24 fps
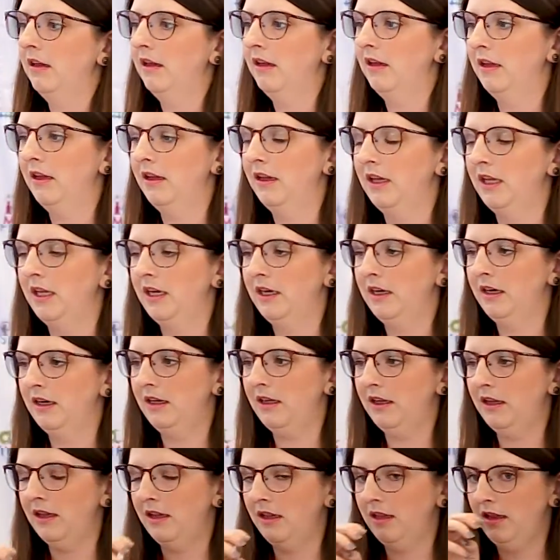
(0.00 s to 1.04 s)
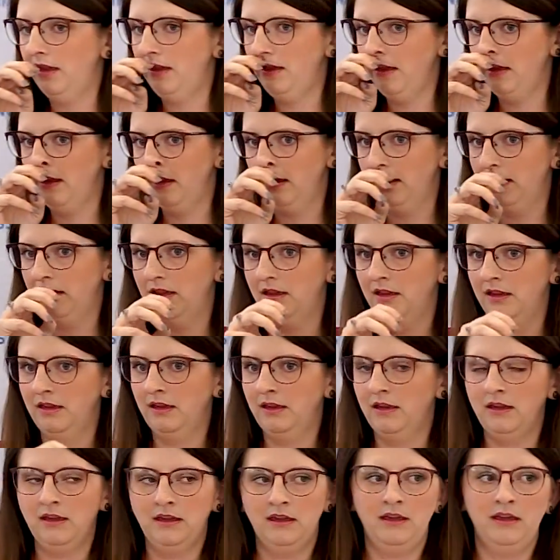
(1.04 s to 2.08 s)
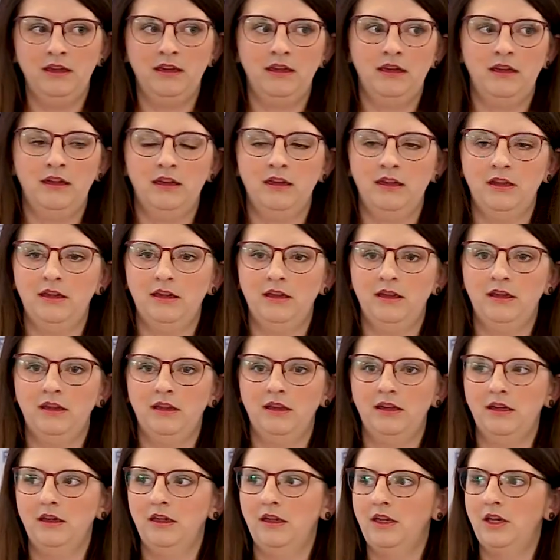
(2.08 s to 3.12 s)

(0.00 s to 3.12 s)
(no one is talking)